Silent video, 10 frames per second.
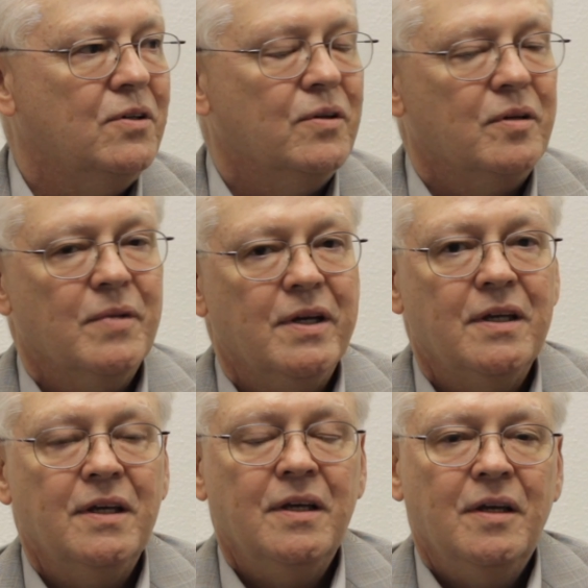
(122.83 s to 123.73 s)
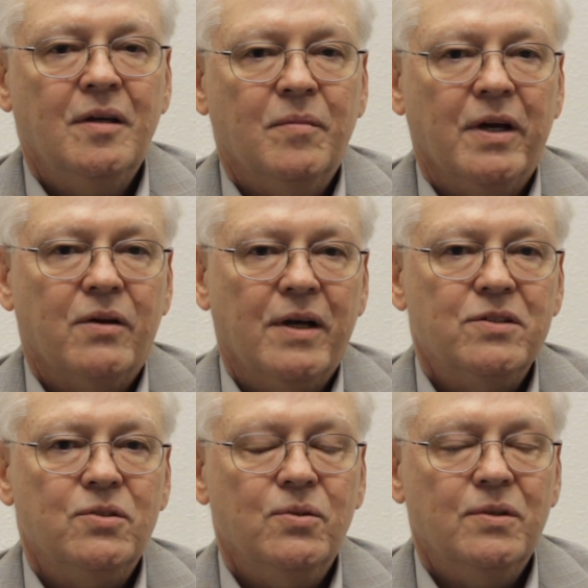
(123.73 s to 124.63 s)
during my grad
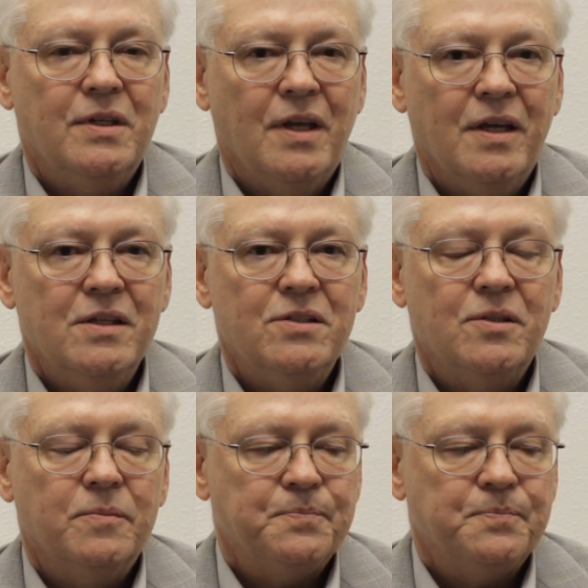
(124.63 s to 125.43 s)
student days.